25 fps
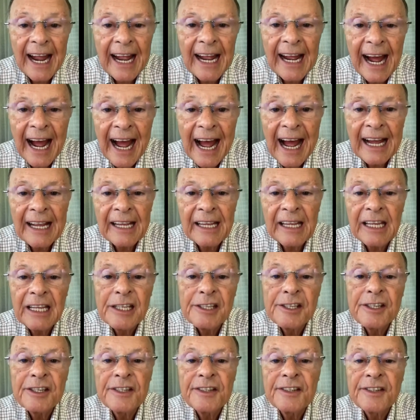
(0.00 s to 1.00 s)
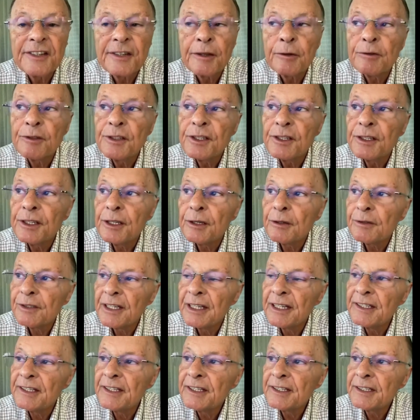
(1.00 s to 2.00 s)
against all
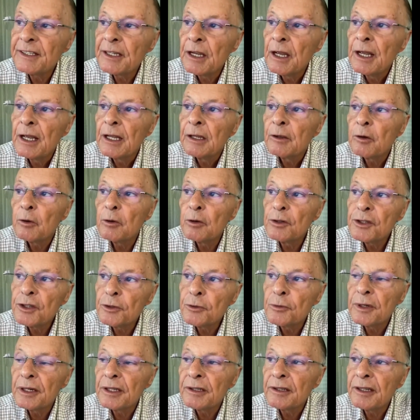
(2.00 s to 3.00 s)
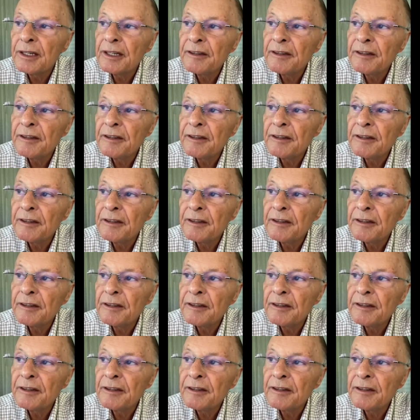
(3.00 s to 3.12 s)
those who are of God.